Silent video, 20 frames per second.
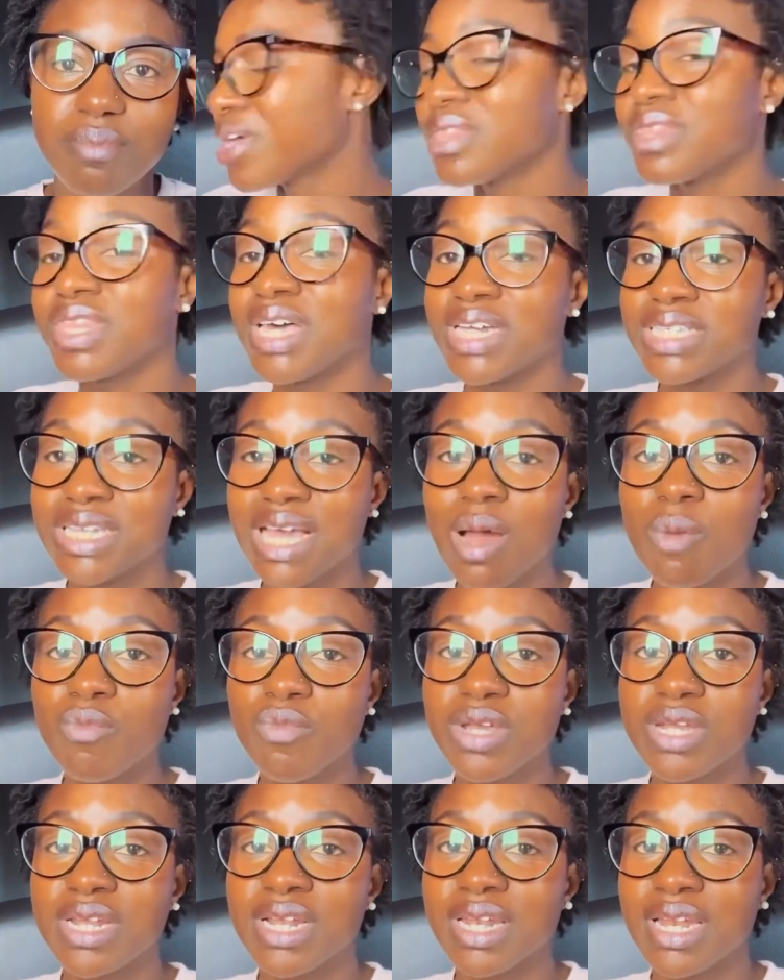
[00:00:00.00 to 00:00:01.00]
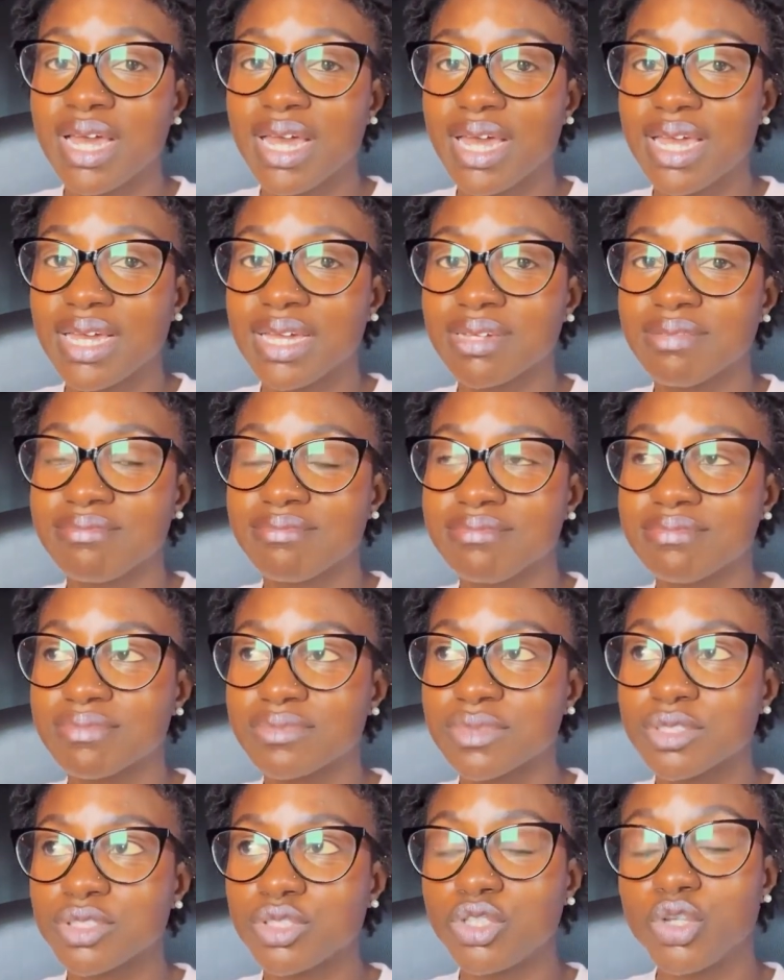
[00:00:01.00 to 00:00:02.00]
That's how I'm reading like
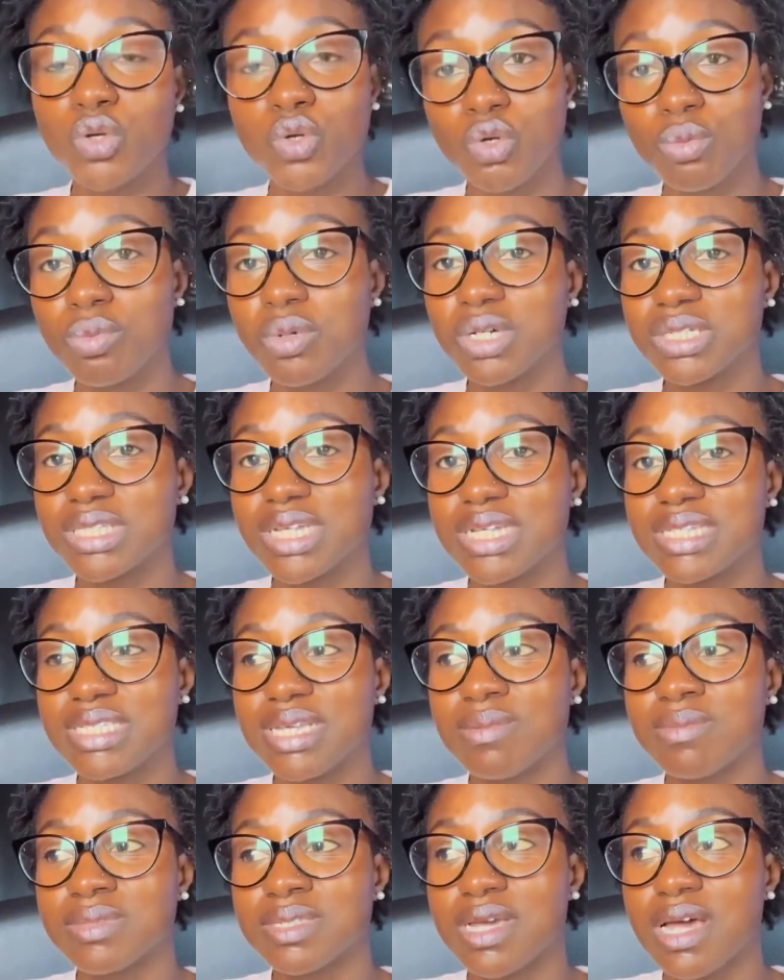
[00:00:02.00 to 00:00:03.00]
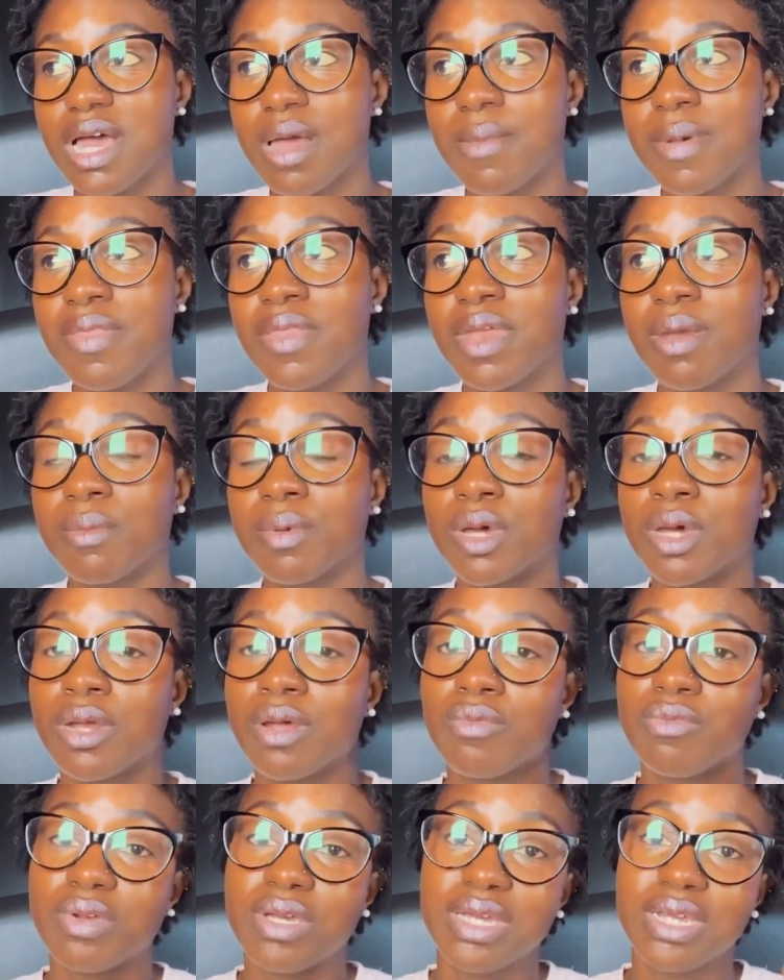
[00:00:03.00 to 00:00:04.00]
2 books at the same time, and then I'm gonna
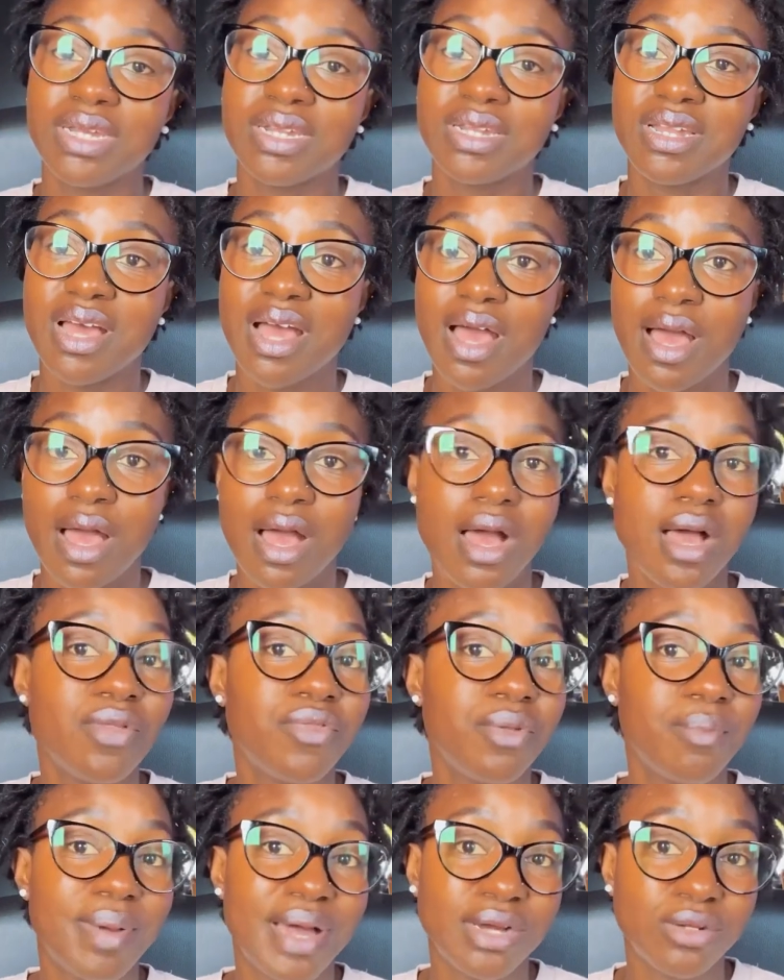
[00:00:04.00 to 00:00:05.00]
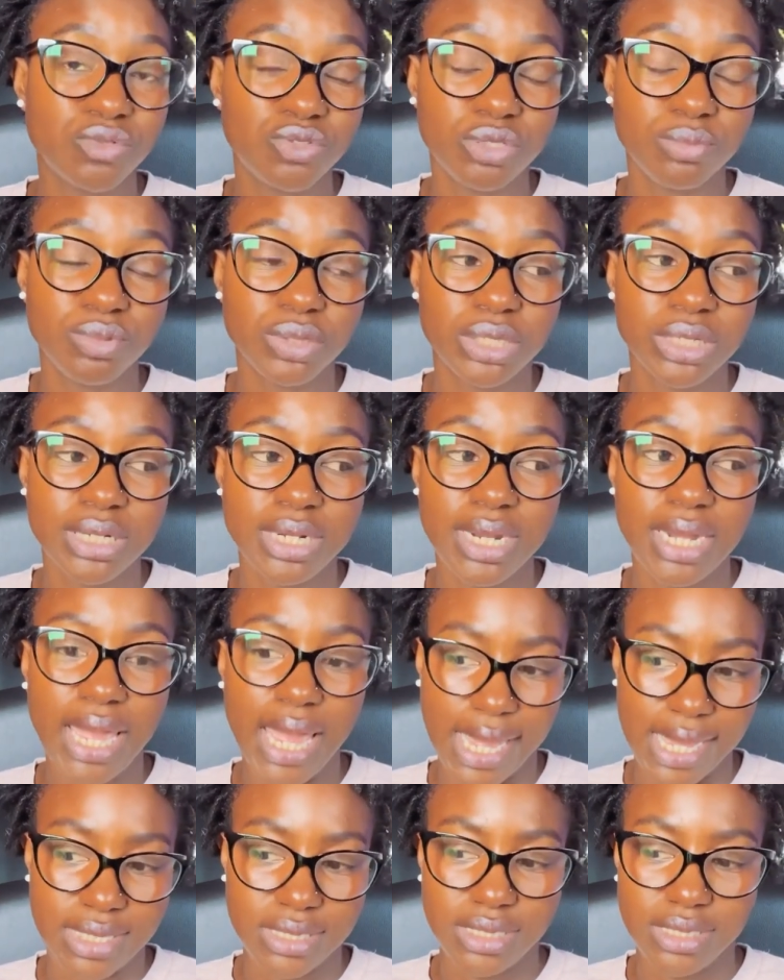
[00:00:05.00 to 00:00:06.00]
read the Boundary book
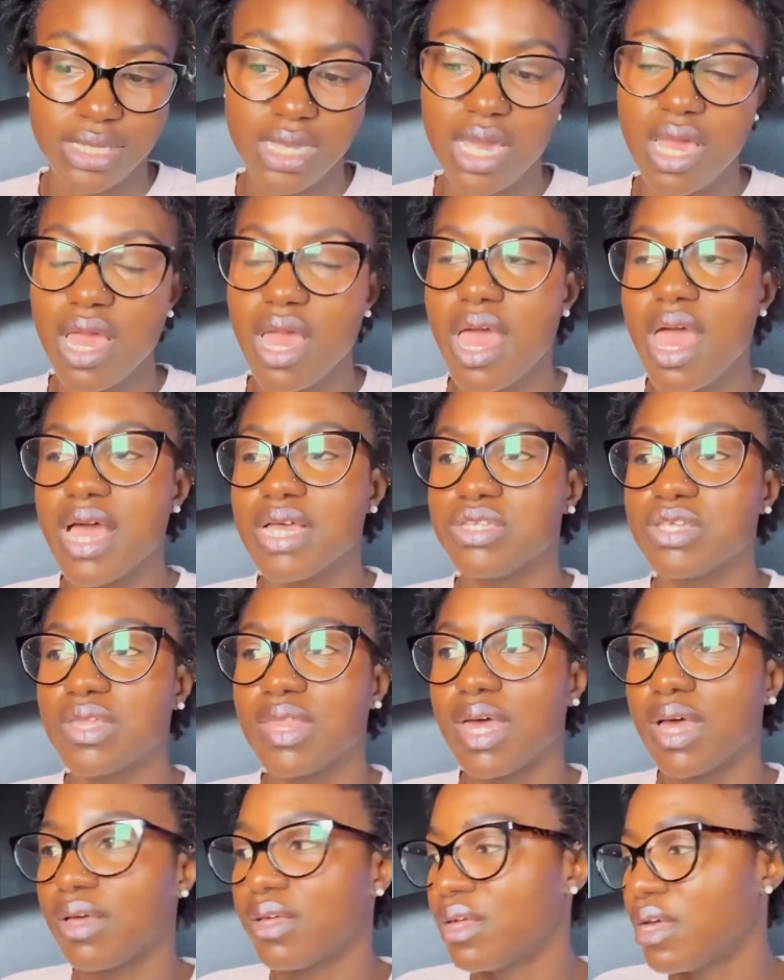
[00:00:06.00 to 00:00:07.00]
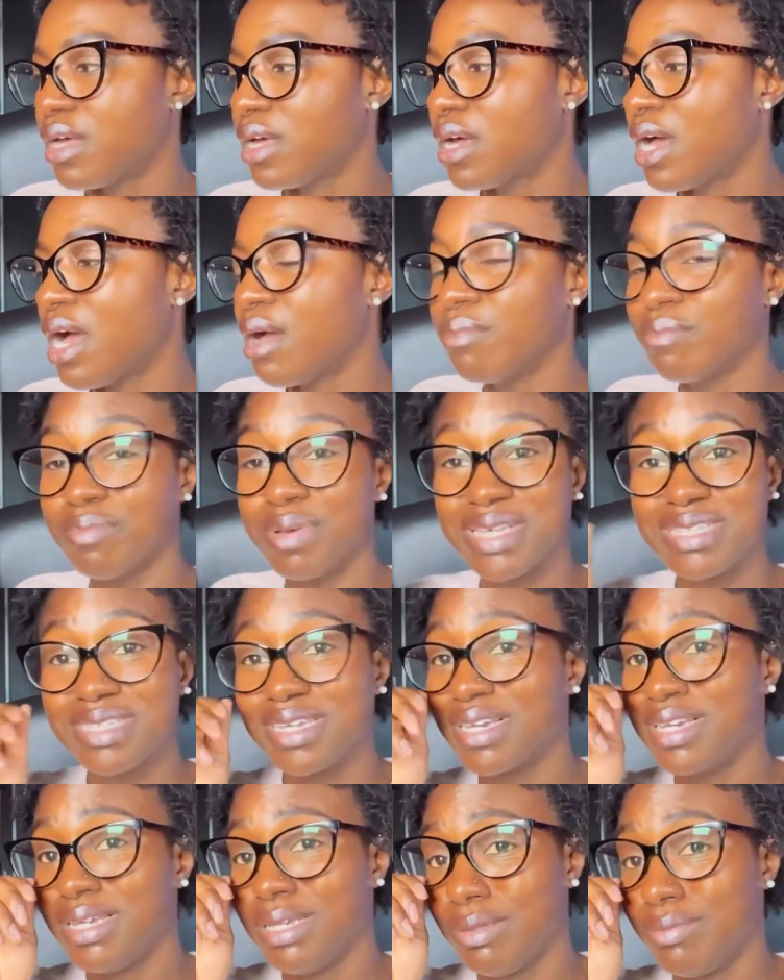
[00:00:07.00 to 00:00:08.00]
next, and so that I'm
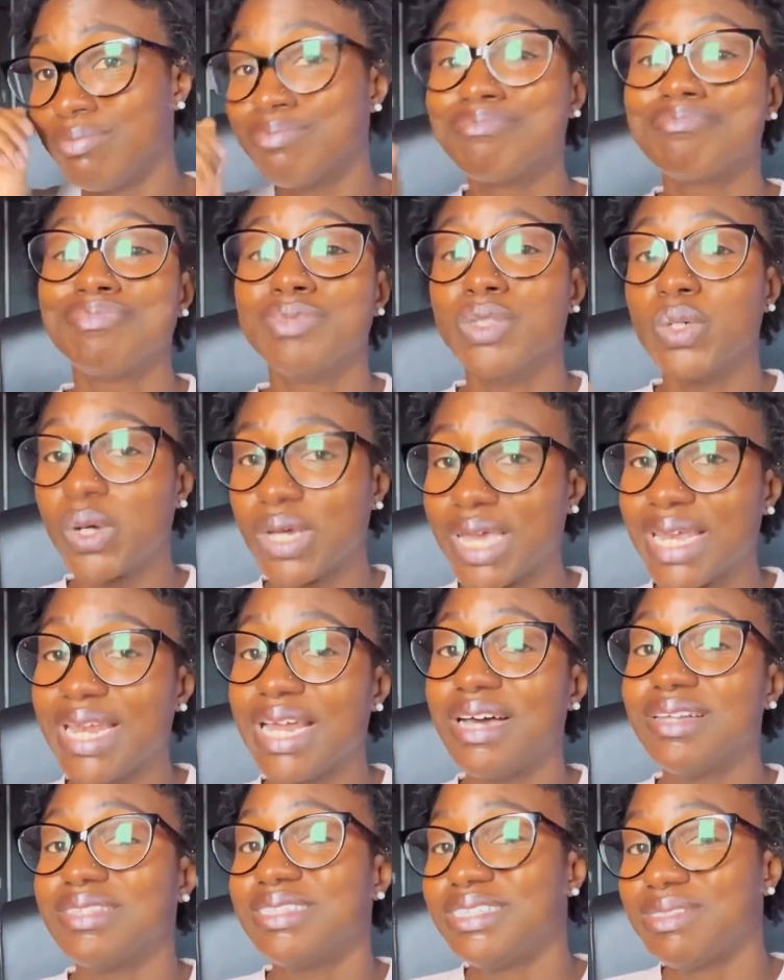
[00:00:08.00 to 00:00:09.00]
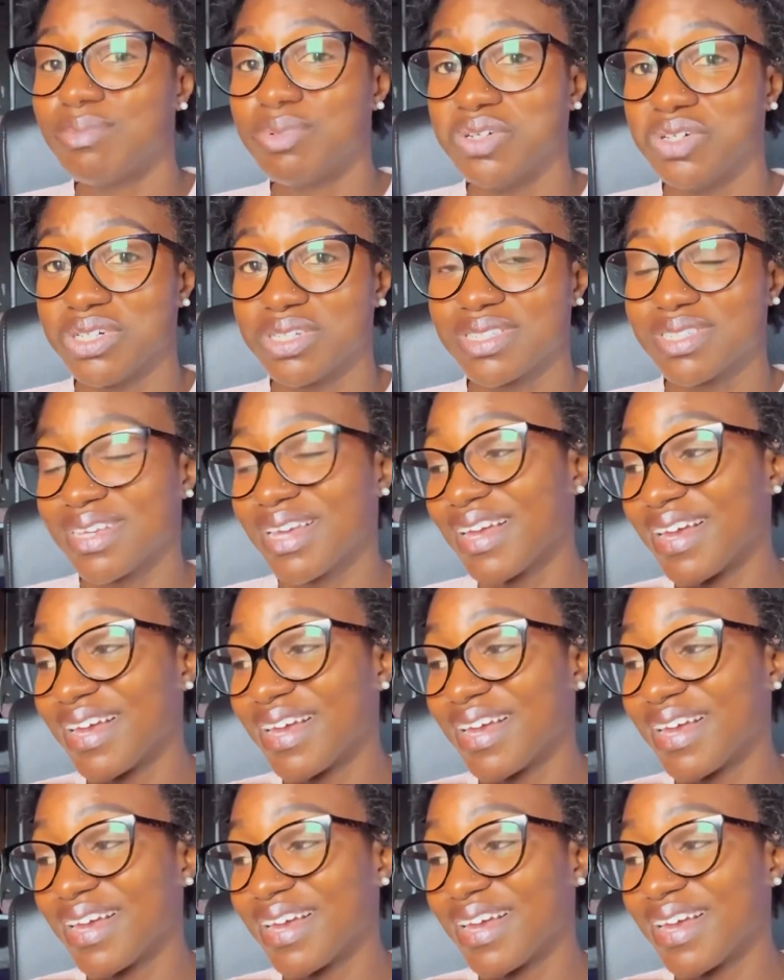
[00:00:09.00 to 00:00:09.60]
basically knocking out these books.